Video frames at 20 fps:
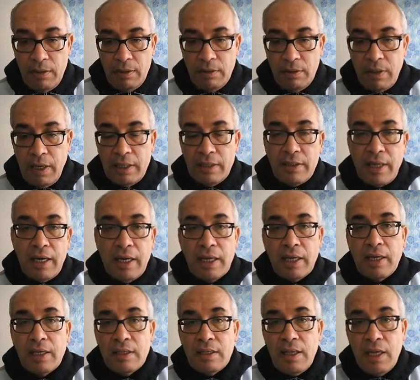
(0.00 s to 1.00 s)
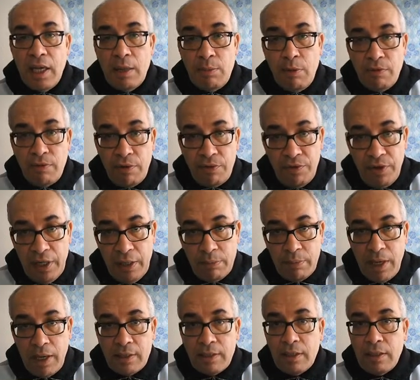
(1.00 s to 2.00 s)
Titanic is the name of a film
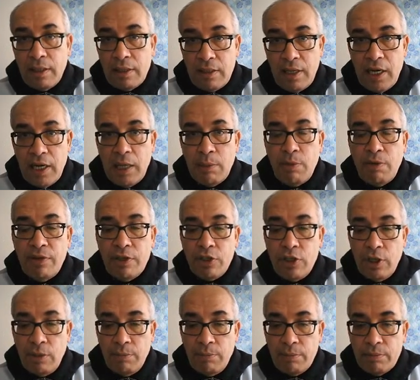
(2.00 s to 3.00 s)
and it is the name of a ship.